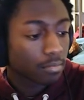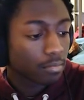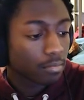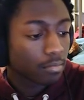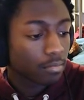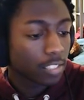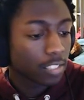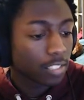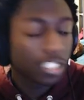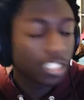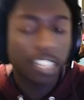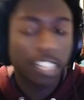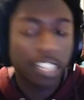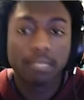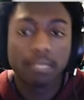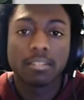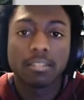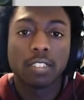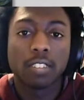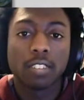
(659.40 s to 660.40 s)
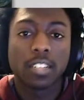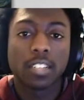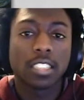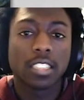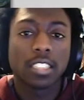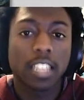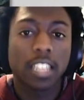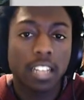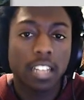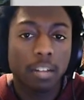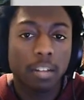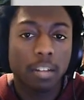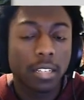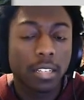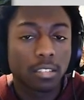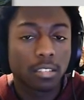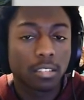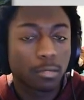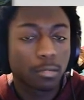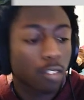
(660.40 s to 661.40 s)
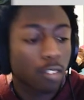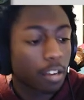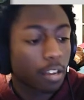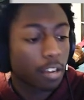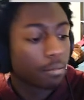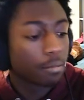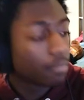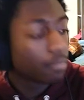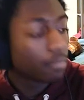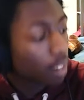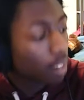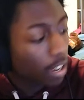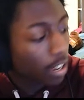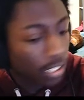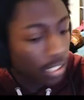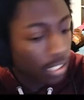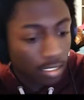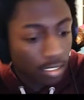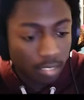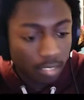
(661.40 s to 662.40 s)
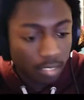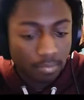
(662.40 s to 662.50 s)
Shit, don't forget to like, comment, and subscribe. Alright, that's it.